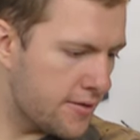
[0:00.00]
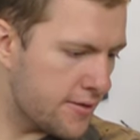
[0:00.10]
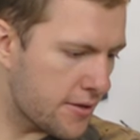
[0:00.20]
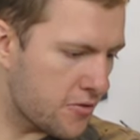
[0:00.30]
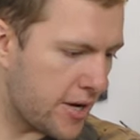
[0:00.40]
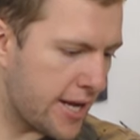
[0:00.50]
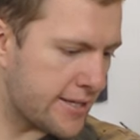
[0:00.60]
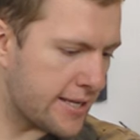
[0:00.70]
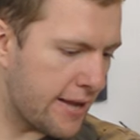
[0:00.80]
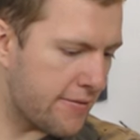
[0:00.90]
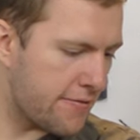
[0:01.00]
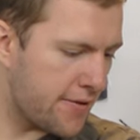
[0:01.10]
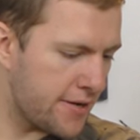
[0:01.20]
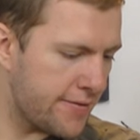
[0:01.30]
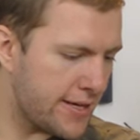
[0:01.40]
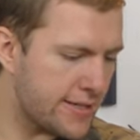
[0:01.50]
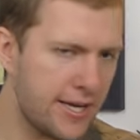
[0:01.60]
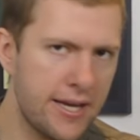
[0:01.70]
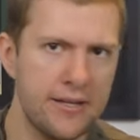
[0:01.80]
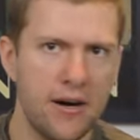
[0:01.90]
The critics gave it five out of
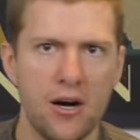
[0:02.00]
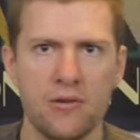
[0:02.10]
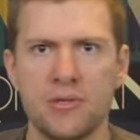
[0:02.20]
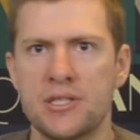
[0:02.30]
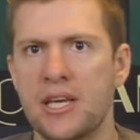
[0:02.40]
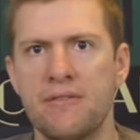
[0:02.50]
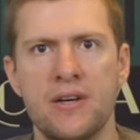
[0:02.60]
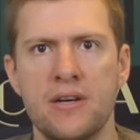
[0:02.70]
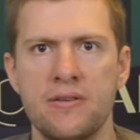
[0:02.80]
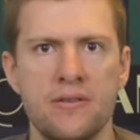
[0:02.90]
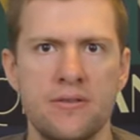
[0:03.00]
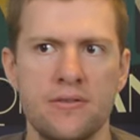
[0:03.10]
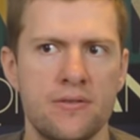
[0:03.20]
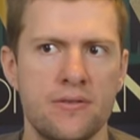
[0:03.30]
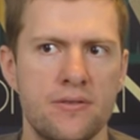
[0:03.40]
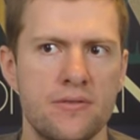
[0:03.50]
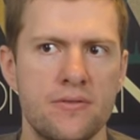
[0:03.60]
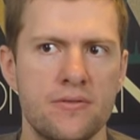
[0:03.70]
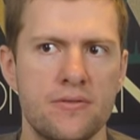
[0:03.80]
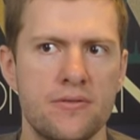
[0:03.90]
ten. I would give it
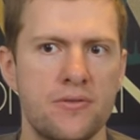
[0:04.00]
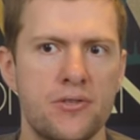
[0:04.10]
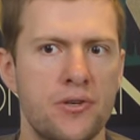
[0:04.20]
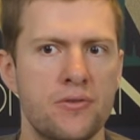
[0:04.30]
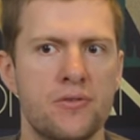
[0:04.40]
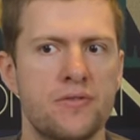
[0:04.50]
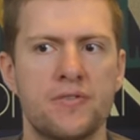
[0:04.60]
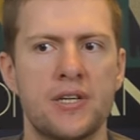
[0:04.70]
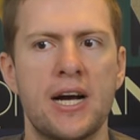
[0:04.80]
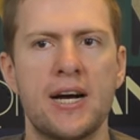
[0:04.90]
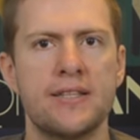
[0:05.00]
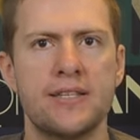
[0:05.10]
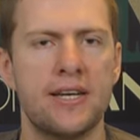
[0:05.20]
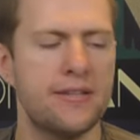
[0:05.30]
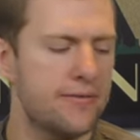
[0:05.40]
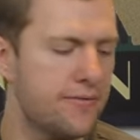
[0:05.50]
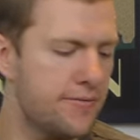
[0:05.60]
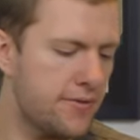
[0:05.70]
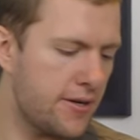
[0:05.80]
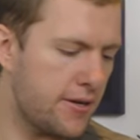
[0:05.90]
two to three out of ten.
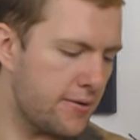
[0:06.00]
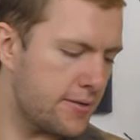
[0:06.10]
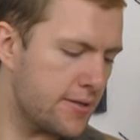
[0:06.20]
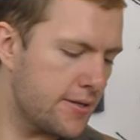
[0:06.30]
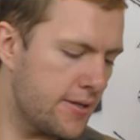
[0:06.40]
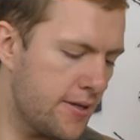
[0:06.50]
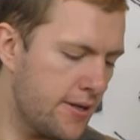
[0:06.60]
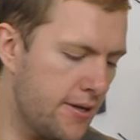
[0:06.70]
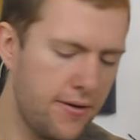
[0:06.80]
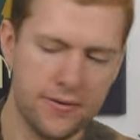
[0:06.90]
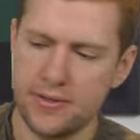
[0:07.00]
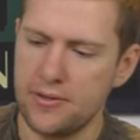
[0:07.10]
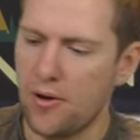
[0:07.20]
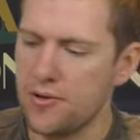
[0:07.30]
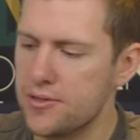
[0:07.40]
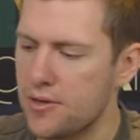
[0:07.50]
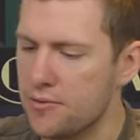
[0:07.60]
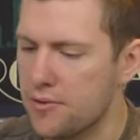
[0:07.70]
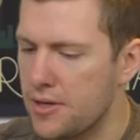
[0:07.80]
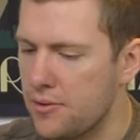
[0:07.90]
I was, I was not
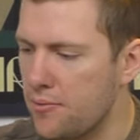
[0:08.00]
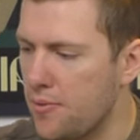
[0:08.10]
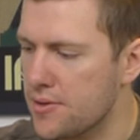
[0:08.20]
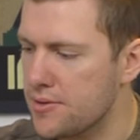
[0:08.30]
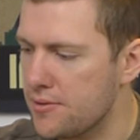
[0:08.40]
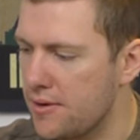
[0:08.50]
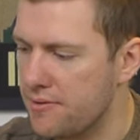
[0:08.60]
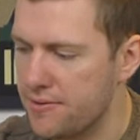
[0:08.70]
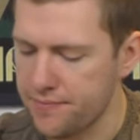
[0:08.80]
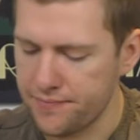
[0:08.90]
sold on it whatsoever.